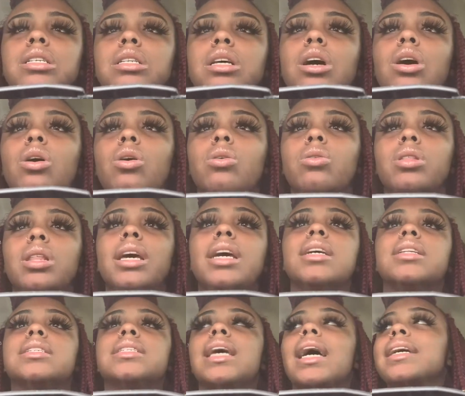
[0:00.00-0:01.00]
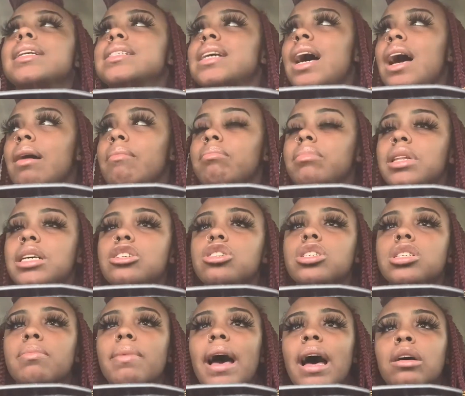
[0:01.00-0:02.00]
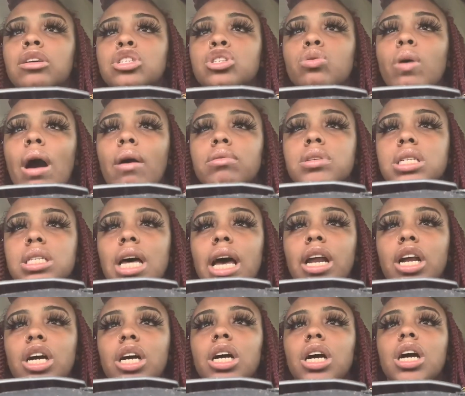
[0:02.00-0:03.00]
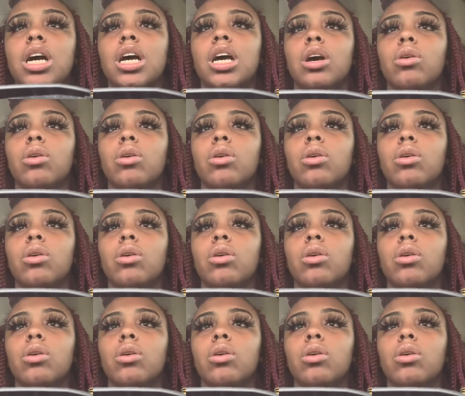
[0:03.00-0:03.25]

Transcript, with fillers: So then, second time, this is about two hours later.